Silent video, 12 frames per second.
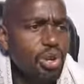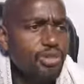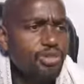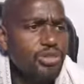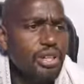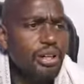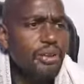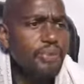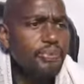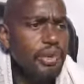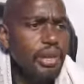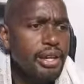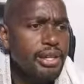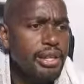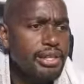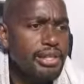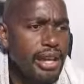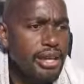of the
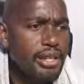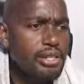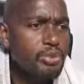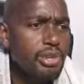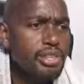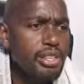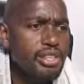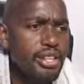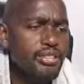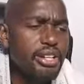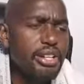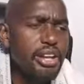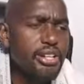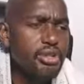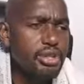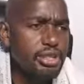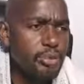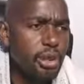the days when the seventh
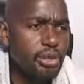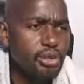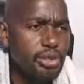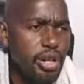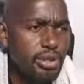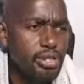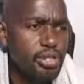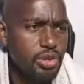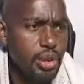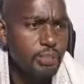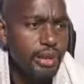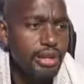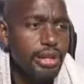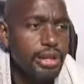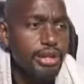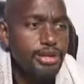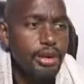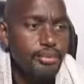angel is about to sound his trumpet,
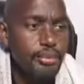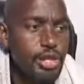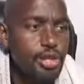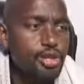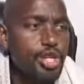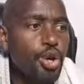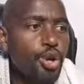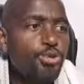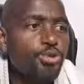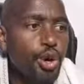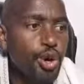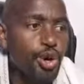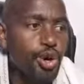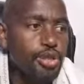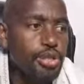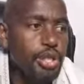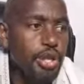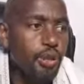the mystery of
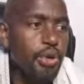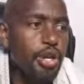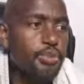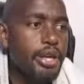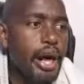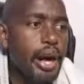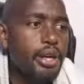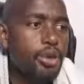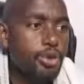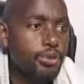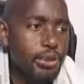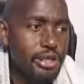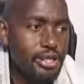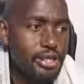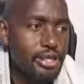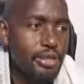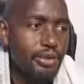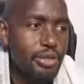God will be
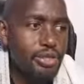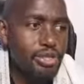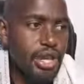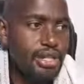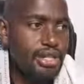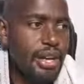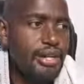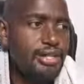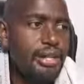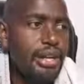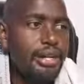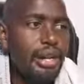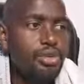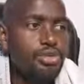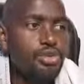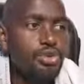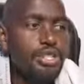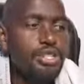accomplished, just as he
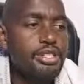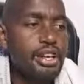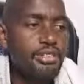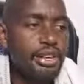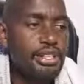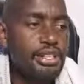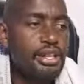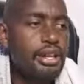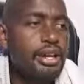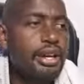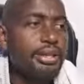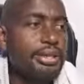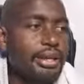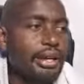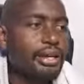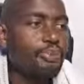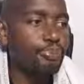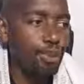announced to his servants,
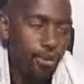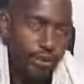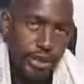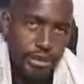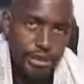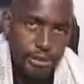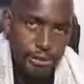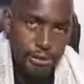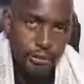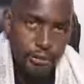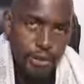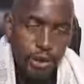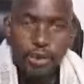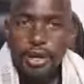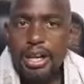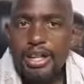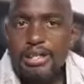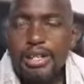the prophets. We
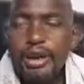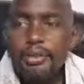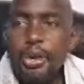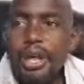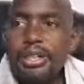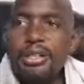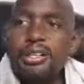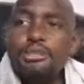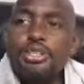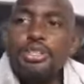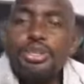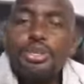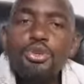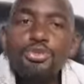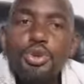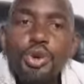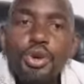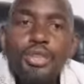read somewhere that the mystery
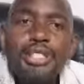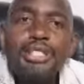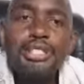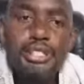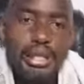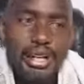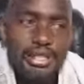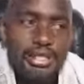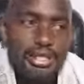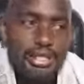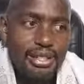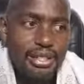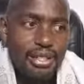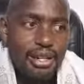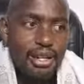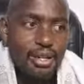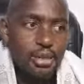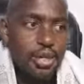of God is Christ.
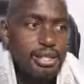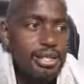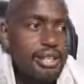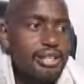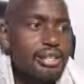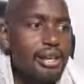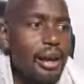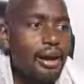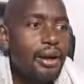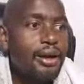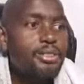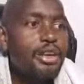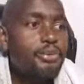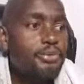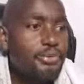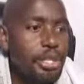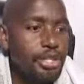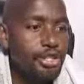So it says here, the
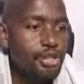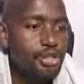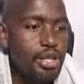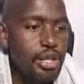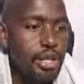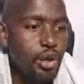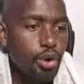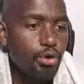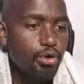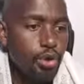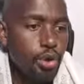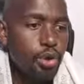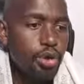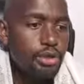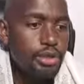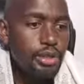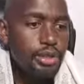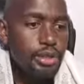mystery of
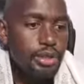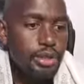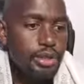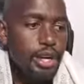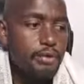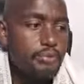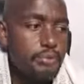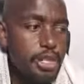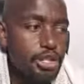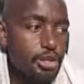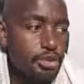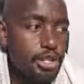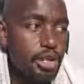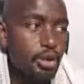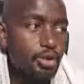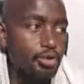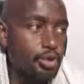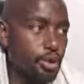God. The mystery
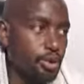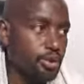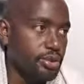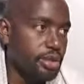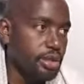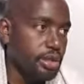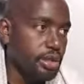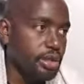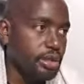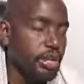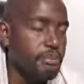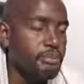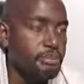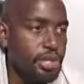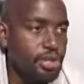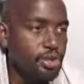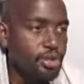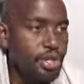of God. The
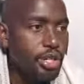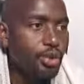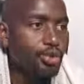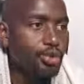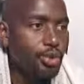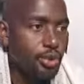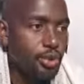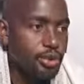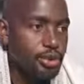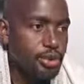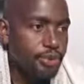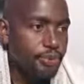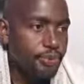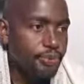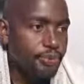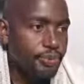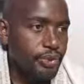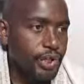mystery of God.
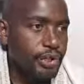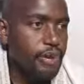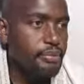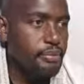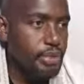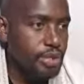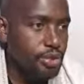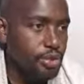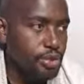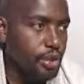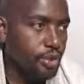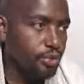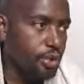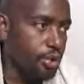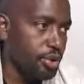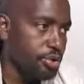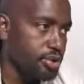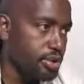The mystery of
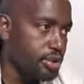God.